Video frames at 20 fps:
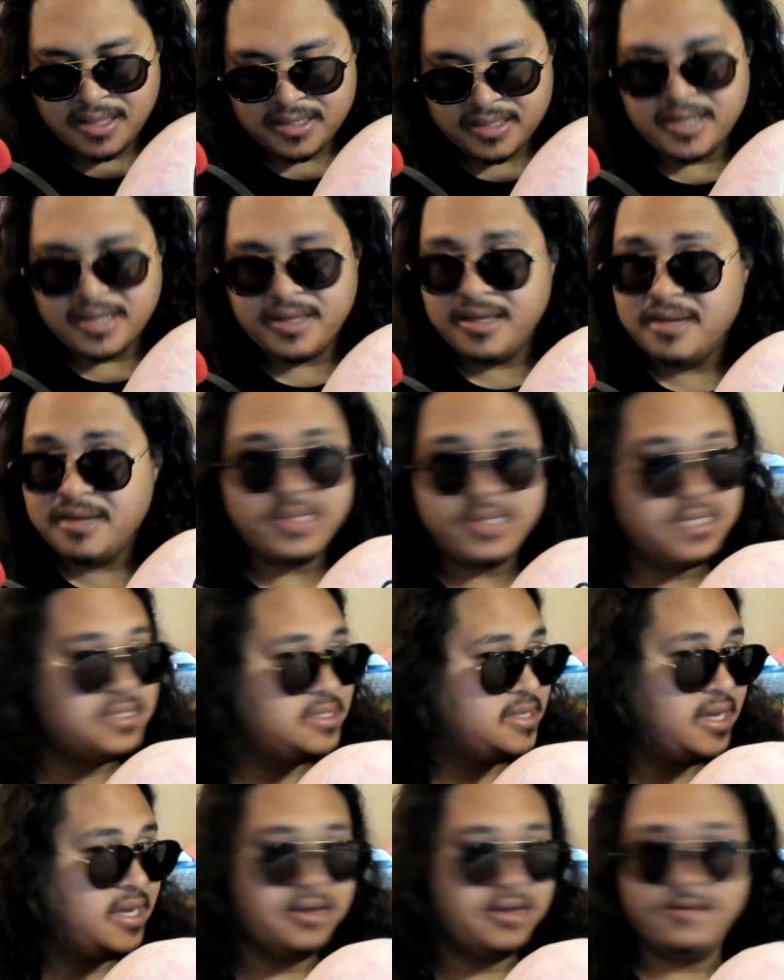To him, he's
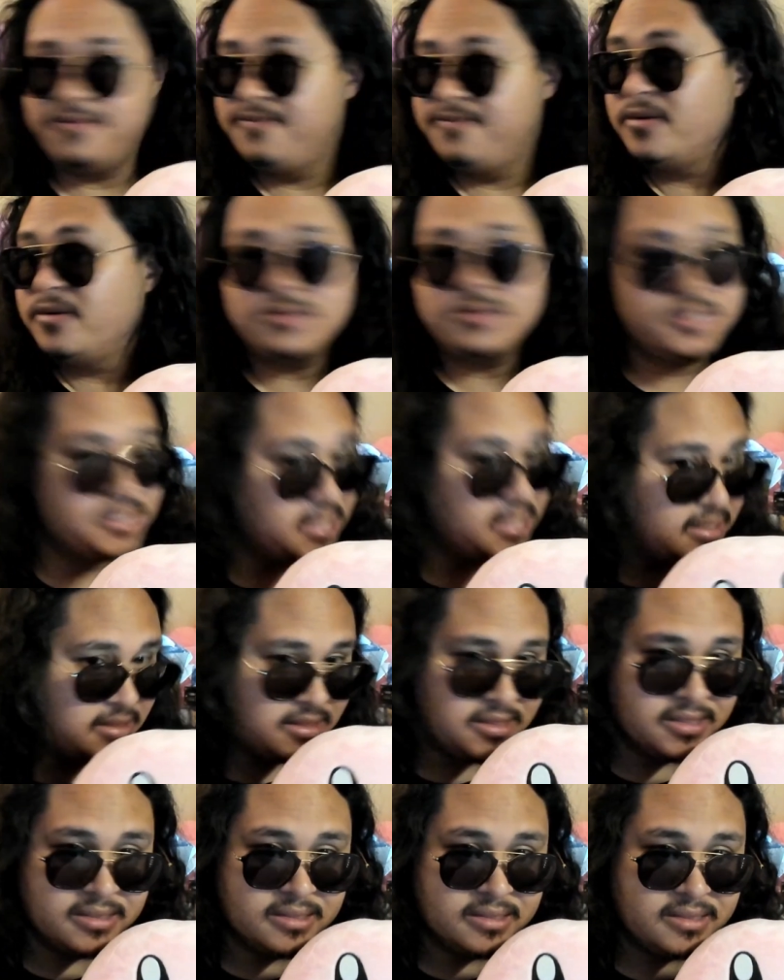saying full
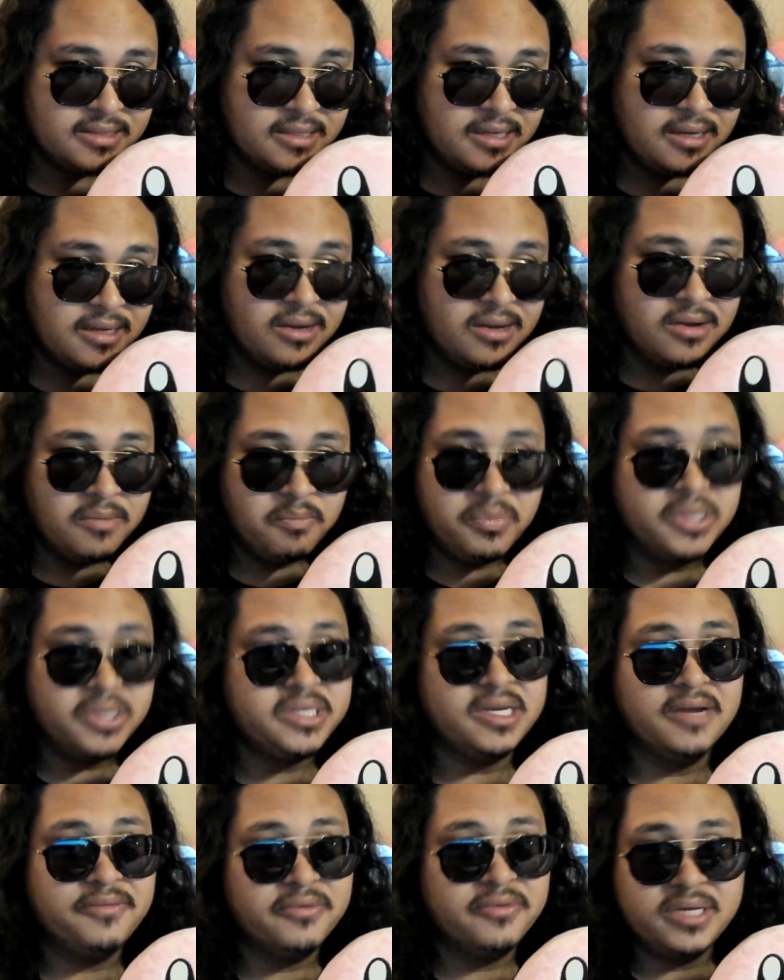sentences, but
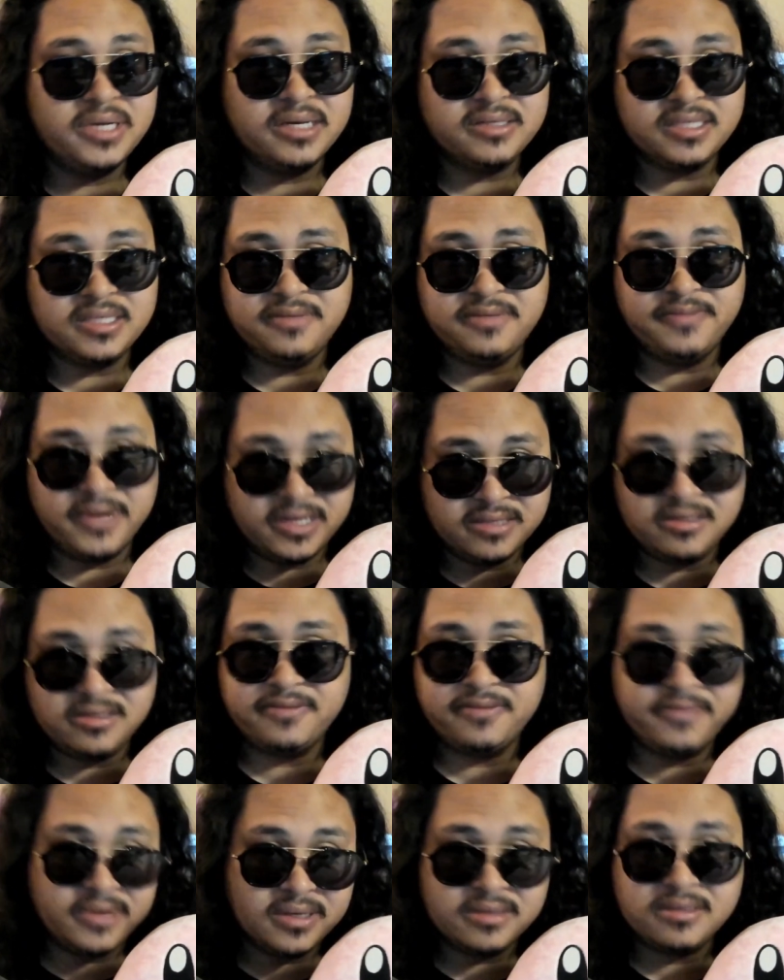to everyone else, it's fire
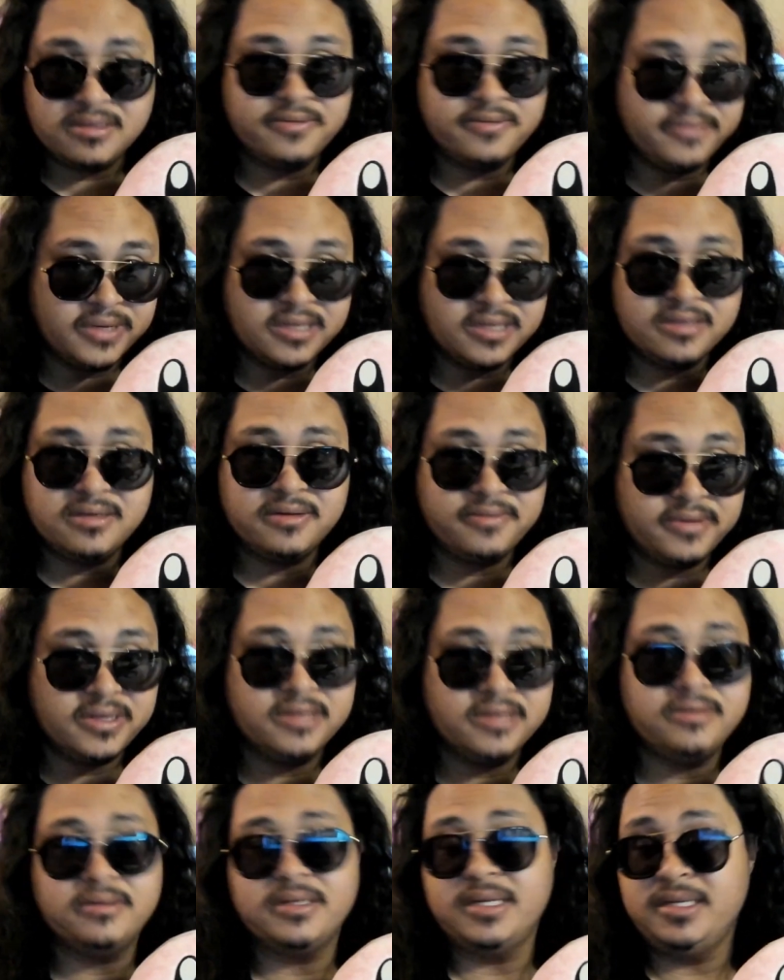truck, fire truck, fire truck,
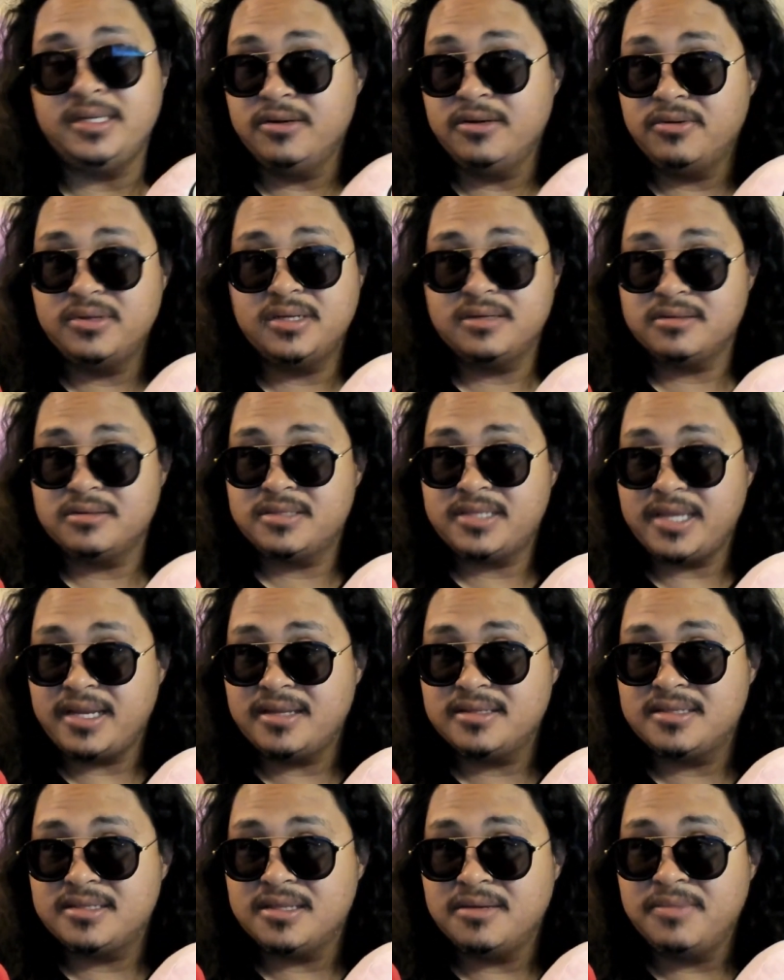fire truck, and no one
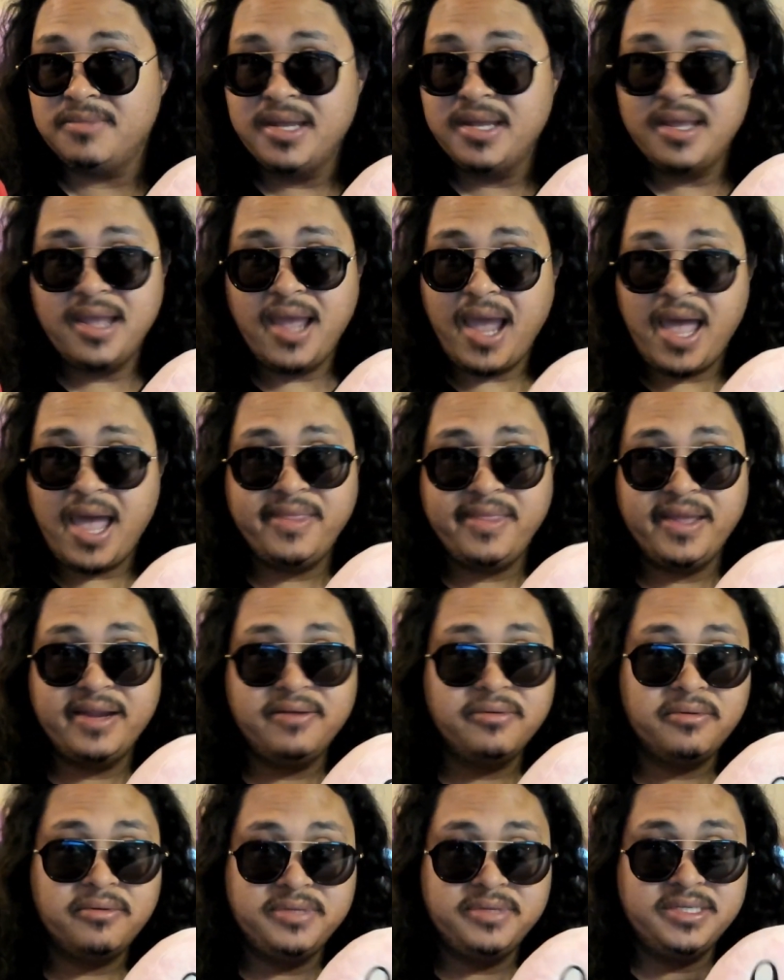understands them, and they
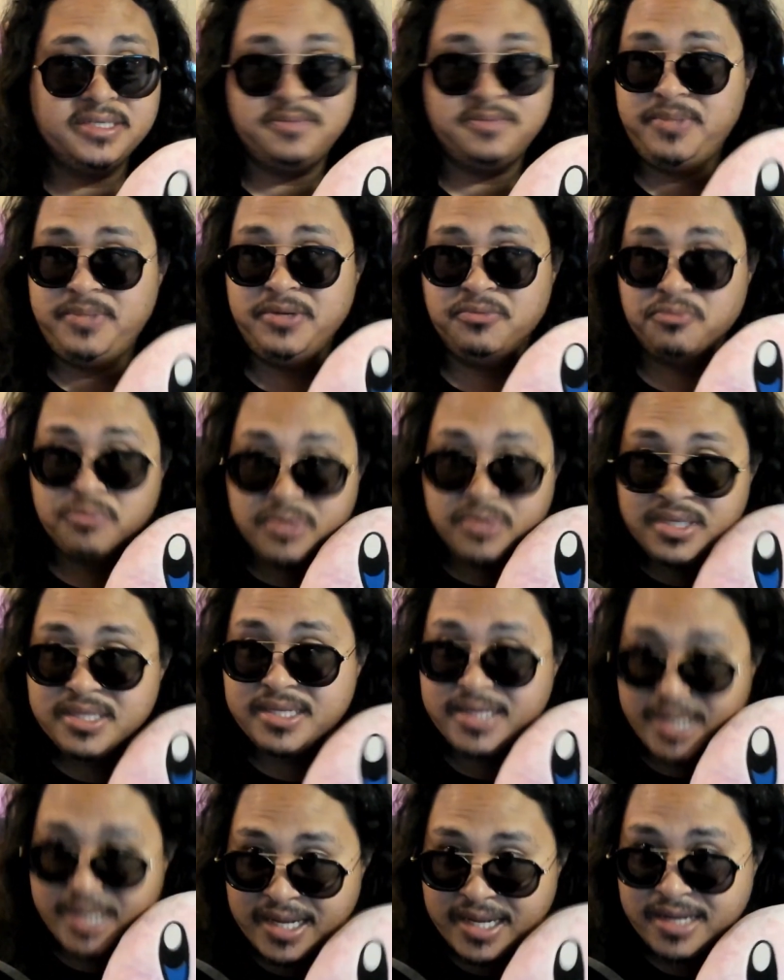will just be
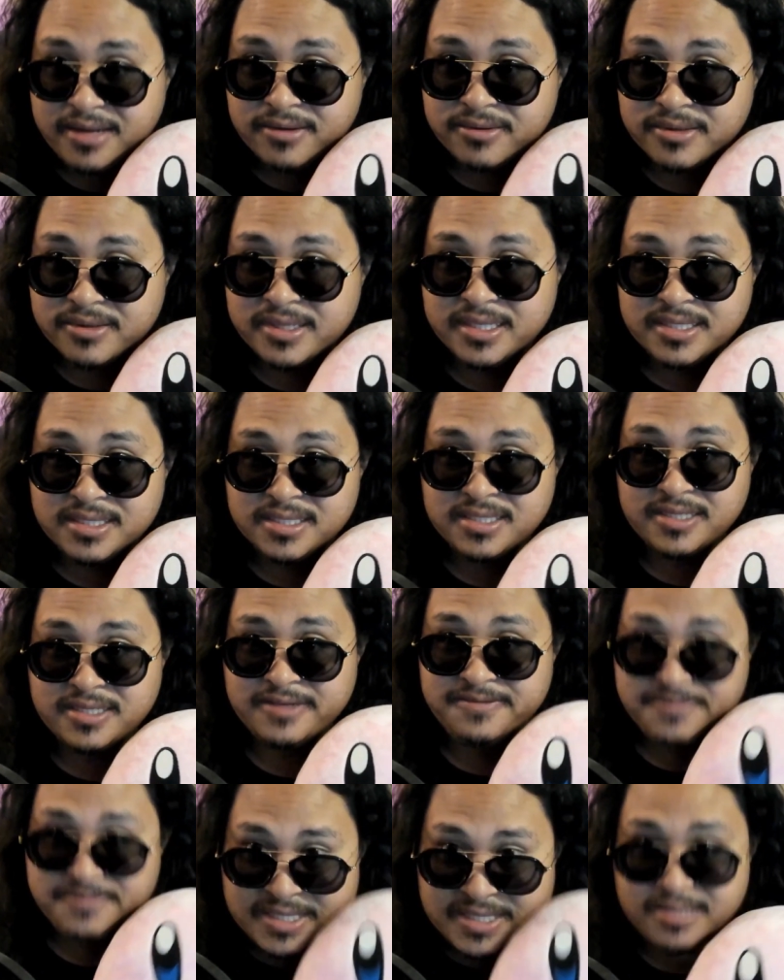really angry and just say
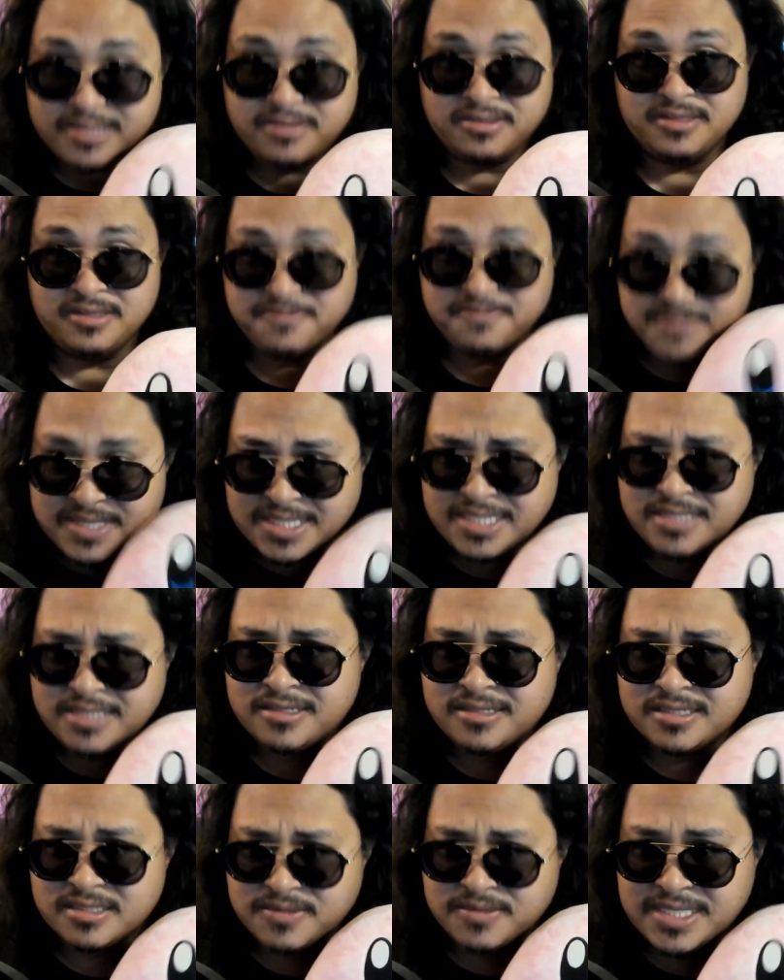fire truck, fire
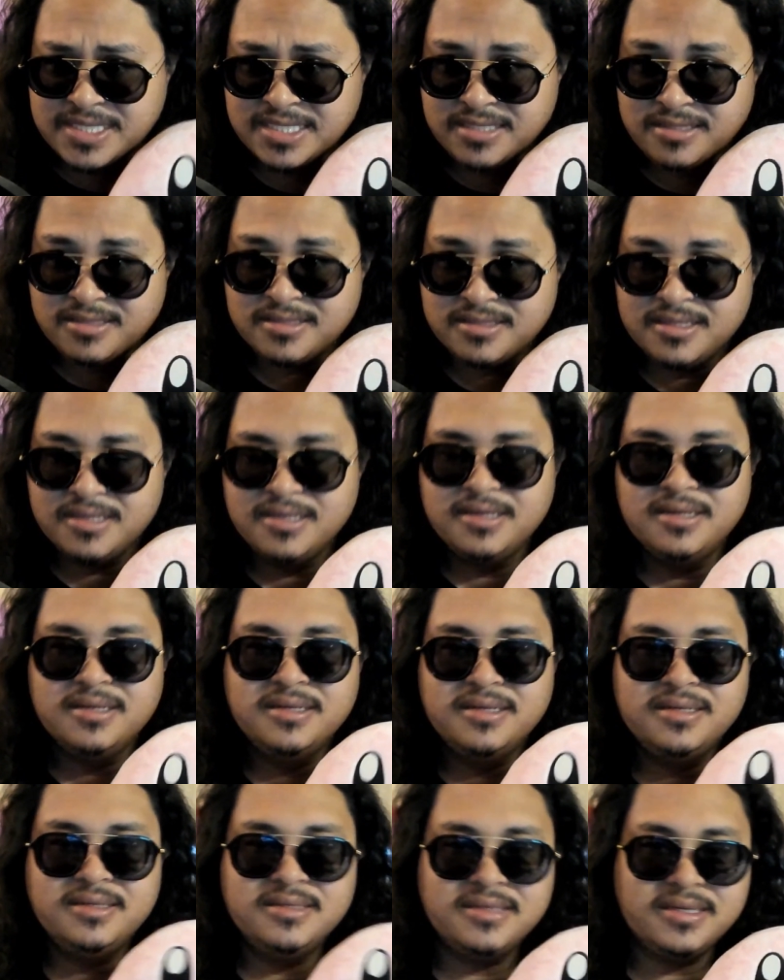truck, fire truck.
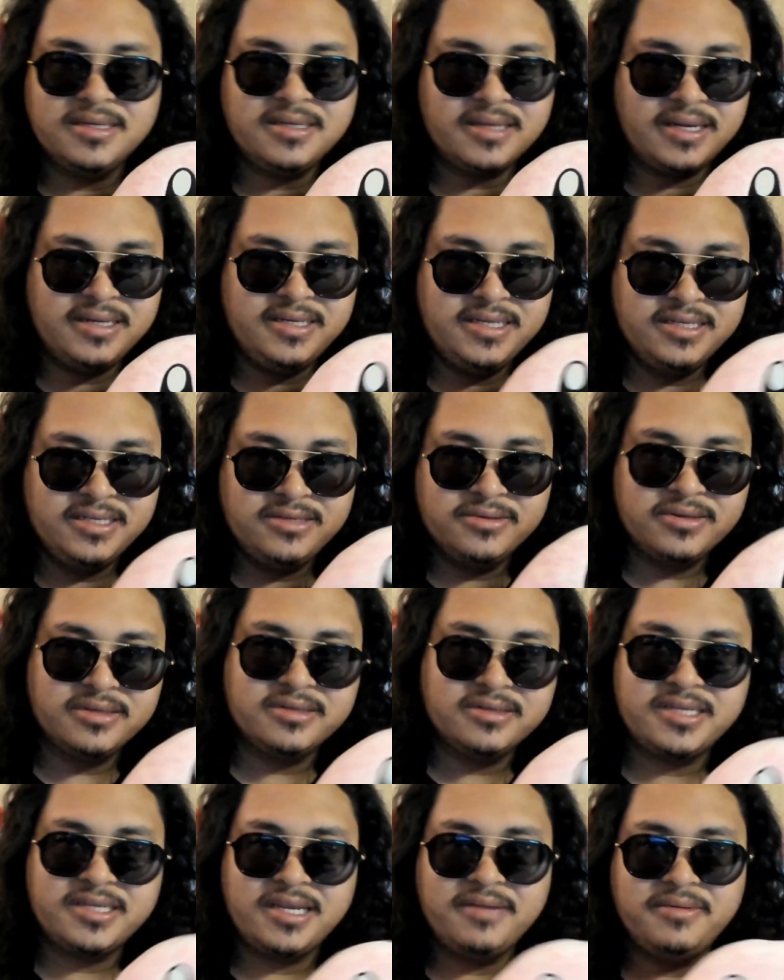It's like, I need you to
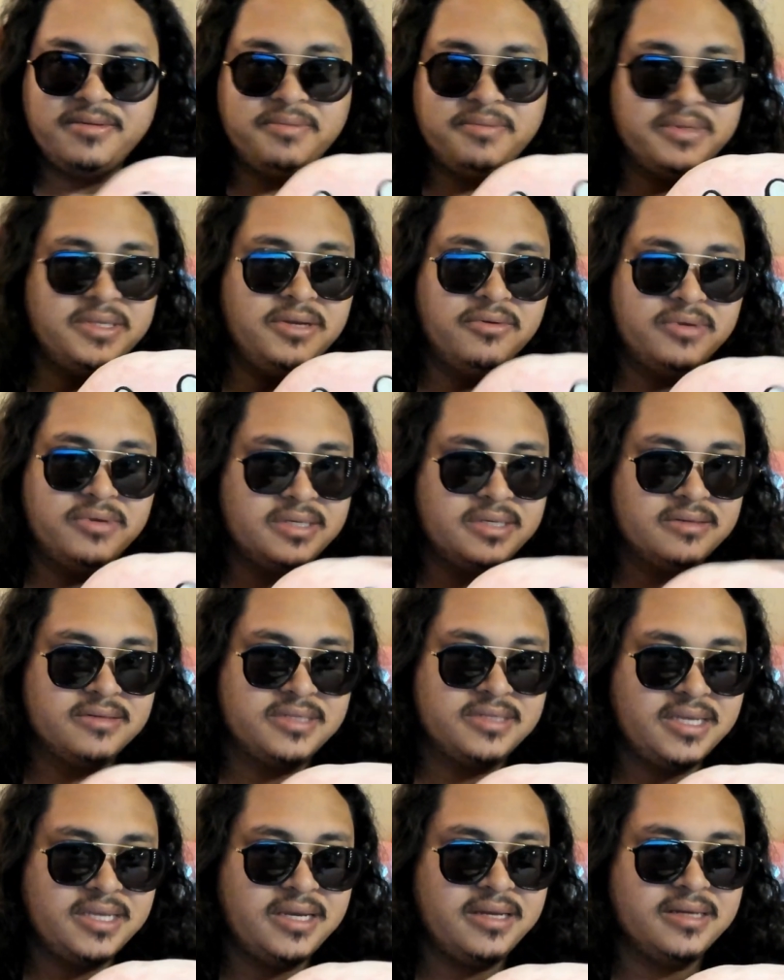understand me, but no one
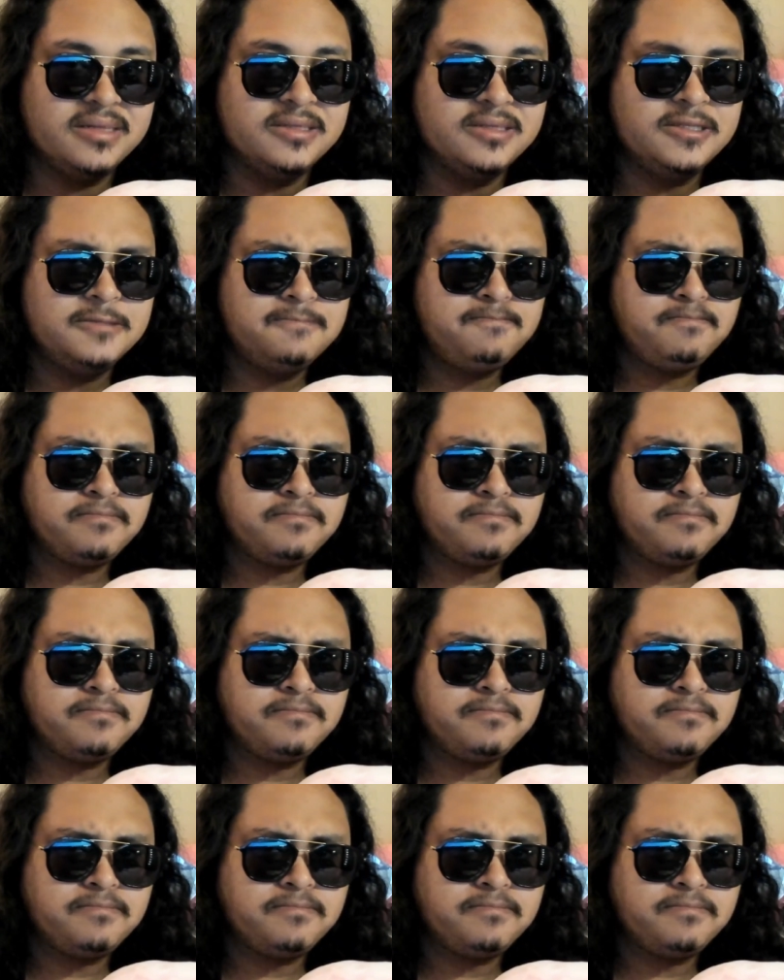understands.